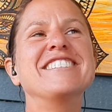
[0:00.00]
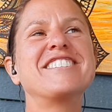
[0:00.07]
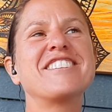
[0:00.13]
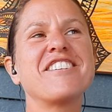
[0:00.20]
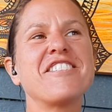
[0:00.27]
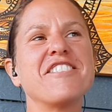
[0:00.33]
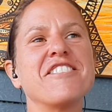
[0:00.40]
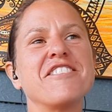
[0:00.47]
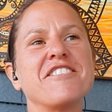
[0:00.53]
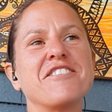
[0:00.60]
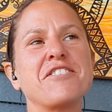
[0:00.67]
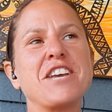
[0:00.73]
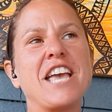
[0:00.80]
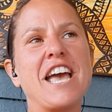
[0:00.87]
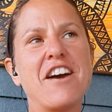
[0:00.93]
So
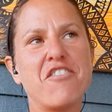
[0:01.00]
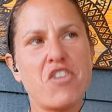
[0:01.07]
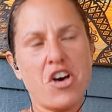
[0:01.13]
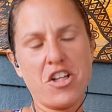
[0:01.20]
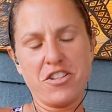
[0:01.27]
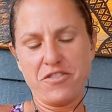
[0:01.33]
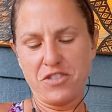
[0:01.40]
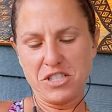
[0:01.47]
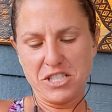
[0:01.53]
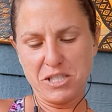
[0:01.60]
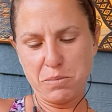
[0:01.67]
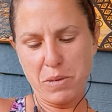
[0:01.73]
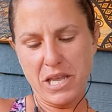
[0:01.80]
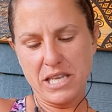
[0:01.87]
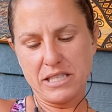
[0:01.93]
we have all of this
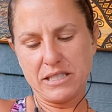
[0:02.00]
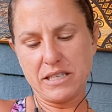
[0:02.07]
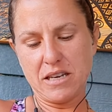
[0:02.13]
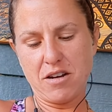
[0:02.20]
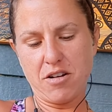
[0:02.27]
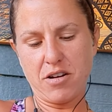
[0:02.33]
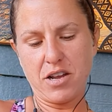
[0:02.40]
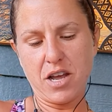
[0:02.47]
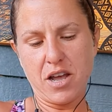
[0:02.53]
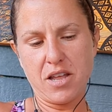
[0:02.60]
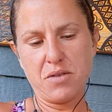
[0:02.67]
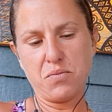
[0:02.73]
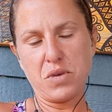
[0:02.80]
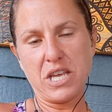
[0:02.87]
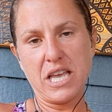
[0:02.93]
space in our
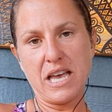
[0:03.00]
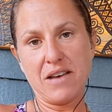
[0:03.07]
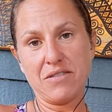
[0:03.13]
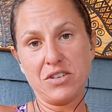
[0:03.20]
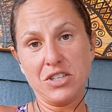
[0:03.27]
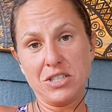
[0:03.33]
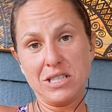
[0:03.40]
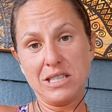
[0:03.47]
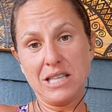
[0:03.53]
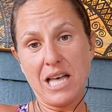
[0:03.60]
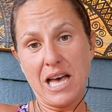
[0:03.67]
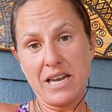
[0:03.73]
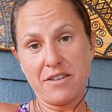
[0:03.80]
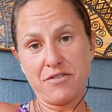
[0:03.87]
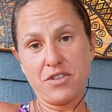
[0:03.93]
gut, and we have a
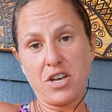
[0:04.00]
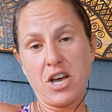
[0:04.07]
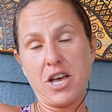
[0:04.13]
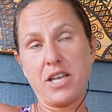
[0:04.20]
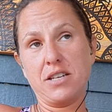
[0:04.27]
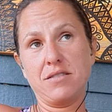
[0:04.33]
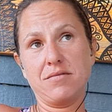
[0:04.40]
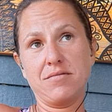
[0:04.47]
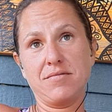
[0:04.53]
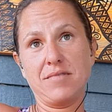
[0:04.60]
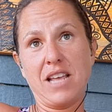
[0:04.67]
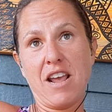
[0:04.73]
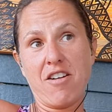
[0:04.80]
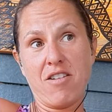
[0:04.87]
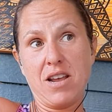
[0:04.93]
lot of gut
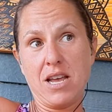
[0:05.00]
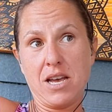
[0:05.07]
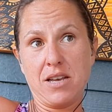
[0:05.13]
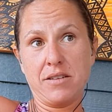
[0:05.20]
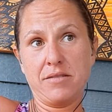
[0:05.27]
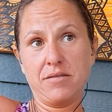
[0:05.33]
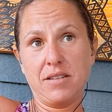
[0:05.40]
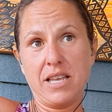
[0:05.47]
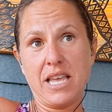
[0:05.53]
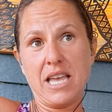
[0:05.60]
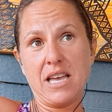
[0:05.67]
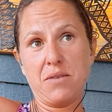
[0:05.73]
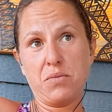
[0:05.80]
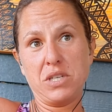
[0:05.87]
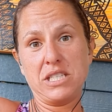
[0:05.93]
area,
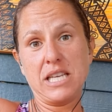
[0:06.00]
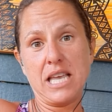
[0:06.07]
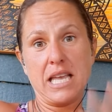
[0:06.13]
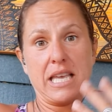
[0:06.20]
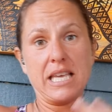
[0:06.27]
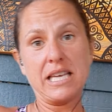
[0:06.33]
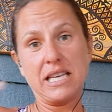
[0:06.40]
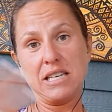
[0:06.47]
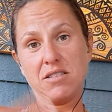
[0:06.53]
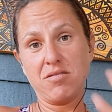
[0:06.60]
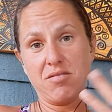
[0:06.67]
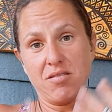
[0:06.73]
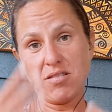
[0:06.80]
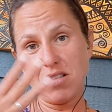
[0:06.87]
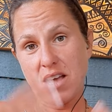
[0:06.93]
and we take in
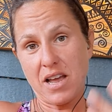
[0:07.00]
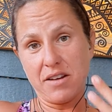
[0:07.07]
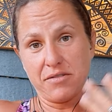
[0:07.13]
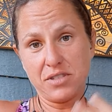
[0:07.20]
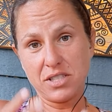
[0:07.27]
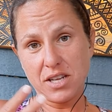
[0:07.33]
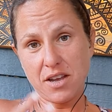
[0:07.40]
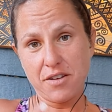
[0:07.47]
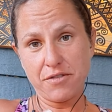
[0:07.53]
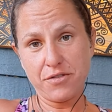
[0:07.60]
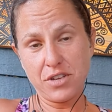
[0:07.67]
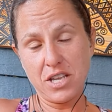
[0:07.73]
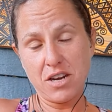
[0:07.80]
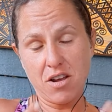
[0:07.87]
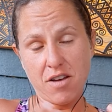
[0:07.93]
a lot of stuff,
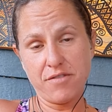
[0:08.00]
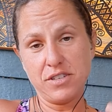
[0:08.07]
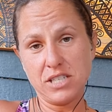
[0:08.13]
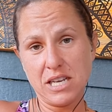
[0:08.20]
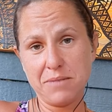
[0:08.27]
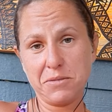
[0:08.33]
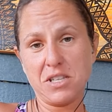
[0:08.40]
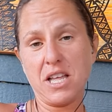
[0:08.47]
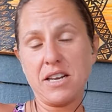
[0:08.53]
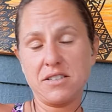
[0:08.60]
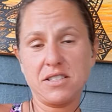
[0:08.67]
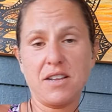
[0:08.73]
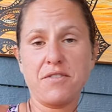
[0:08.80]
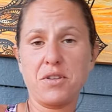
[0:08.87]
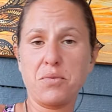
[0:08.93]
and oftentimes a lot of
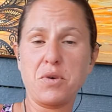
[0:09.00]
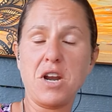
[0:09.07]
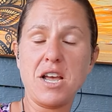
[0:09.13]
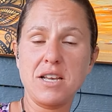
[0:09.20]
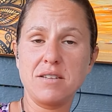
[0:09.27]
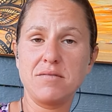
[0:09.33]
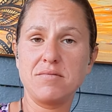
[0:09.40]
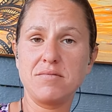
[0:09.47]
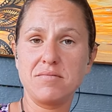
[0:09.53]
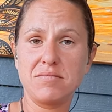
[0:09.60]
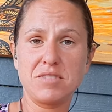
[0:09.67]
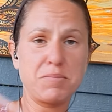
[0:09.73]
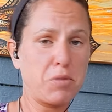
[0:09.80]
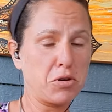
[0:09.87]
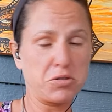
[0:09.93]
stuff that we're not
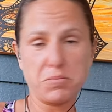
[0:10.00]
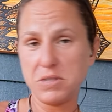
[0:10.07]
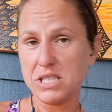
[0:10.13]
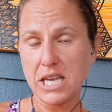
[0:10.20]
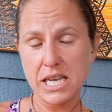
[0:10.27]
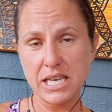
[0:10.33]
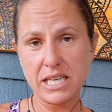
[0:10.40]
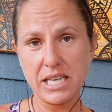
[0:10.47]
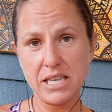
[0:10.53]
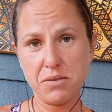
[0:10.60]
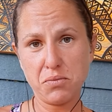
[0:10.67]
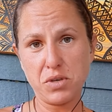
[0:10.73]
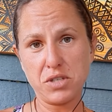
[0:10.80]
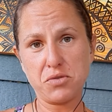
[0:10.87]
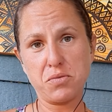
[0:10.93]
supposed to be taking
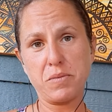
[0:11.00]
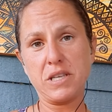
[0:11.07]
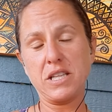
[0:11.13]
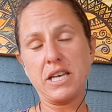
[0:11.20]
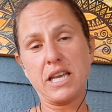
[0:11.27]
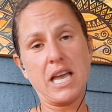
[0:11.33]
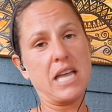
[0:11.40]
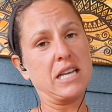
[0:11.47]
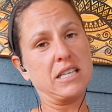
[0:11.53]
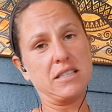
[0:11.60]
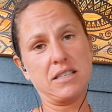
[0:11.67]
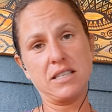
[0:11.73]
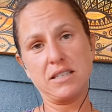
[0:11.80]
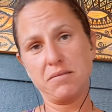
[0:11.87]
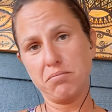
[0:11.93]
in, which would be like
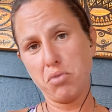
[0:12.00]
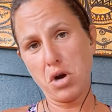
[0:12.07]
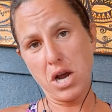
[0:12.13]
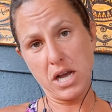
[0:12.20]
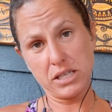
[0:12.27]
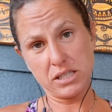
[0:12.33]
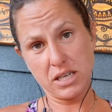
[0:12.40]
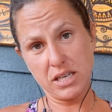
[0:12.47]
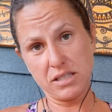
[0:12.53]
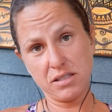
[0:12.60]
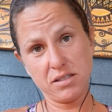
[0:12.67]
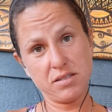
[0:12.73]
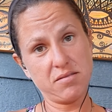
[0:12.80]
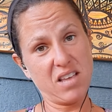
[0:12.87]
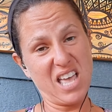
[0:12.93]
anything
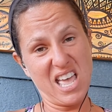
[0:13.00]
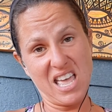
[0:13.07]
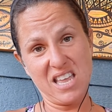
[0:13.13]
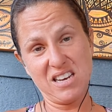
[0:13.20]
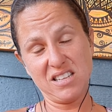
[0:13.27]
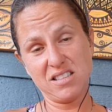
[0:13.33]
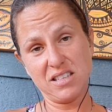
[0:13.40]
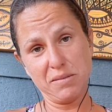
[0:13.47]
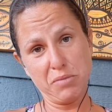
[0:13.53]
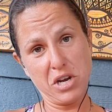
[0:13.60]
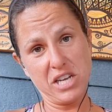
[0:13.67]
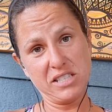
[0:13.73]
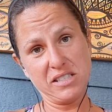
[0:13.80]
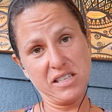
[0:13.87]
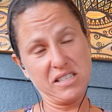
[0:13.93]
processed,
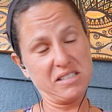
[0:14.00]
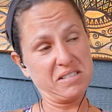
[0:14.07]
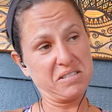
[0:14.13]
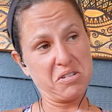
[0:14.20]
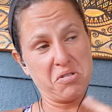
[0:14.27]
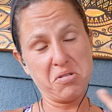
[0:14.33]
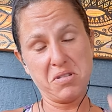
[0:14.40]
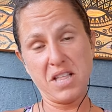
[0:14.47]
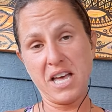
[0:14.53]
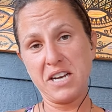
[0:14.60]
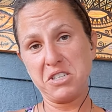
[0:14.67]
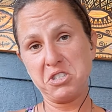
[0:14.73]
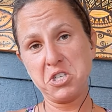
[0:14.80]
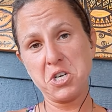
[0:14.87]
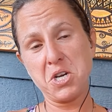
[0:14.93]
a whole lot
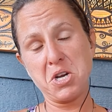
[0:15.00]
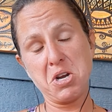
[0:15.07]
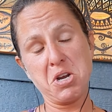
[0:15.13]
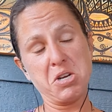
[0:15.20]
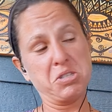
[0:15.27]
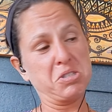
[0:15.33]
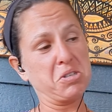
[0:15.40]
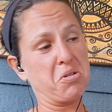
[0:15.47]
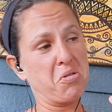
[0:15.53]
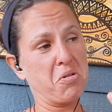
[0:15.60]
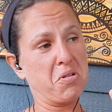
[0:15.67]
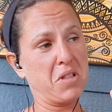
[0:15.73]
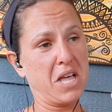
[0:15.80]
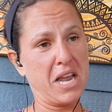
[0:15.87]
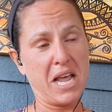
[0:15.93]
of sugars, a
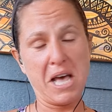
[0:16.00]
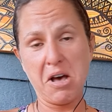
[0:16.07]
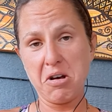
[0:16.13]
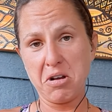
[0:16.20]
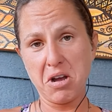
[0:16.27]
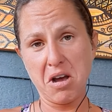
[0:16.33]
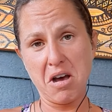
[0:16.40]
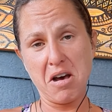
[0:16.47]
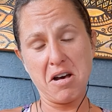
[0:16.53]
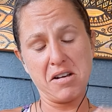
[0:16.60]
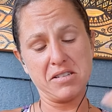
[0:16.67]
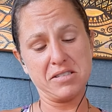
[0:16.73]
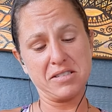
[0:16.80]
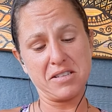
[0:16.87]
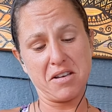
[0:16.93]
whole lot of
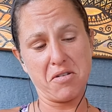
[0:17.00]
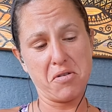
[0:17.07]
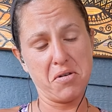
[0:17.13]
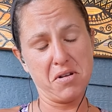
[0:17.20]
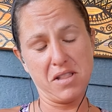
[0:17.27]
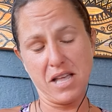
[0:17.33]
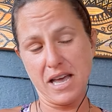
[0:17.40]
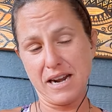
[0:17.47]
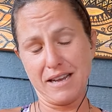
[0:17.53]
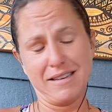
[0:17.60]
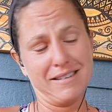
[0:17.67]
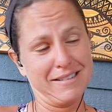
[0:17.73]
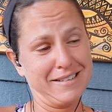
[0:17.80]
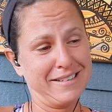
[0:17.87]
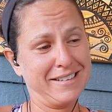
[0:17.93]
alcohols, a whole lot
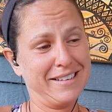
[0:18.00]
of